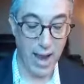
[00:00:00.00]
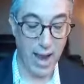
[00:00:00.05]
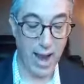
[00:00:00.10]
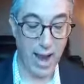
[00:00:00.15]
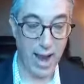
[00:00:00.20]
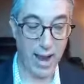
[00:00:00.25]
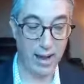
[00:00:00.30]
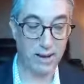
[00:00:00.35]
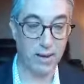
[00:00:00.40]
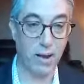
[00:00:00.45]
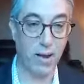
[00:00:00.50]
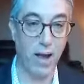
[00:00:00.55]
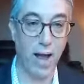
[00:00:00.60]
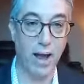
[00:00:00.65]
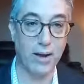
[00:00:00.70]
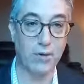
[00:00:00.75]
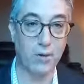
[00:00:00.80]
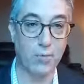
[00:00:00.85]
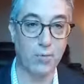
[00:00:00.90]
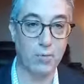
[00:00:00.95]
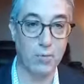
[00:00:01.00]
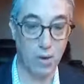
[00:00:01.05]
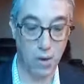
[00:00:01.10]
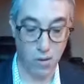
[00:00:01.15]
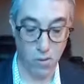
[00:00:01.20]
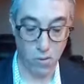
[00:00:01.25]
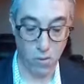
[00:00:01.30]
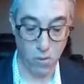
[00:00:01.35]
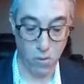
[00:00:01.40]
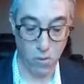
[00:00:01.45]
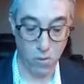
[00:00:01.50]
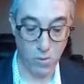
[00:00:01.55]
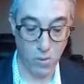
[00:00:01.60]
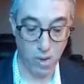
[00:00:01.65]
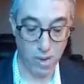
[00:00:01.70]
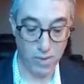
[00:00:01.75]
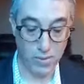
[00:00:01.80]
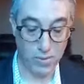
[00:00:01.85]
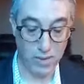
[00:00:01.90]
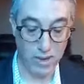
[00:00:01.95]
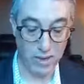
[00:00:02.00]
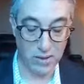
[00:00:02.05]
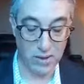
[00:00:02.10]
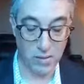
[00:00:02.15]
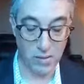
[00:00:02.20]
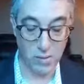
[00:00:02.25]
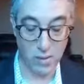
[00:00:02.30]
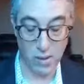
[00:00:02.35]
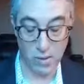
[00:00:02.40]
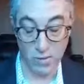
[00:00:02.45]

And I don't know uh, that you,